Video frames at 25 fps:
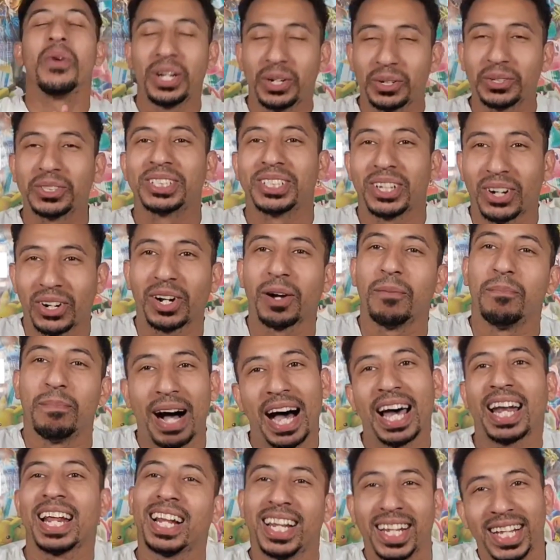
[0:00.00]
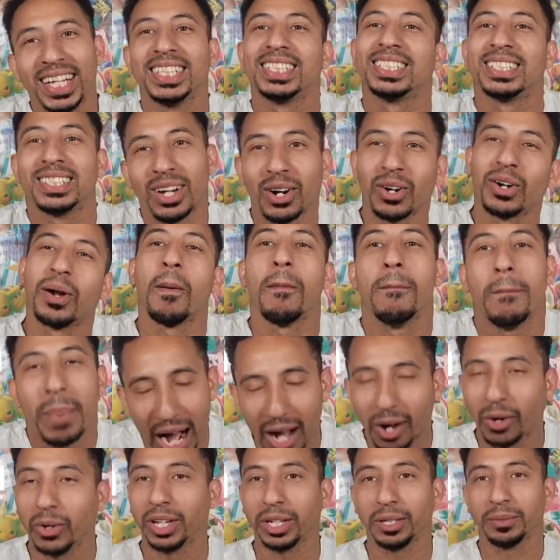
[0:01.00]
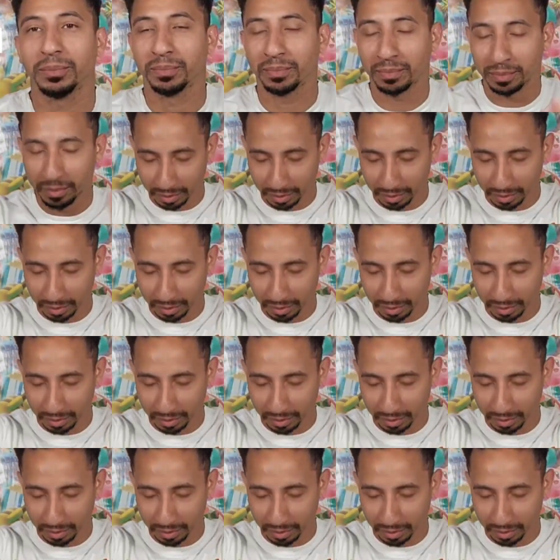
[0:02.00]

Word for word: we gonna talk about it. Let's talk about it.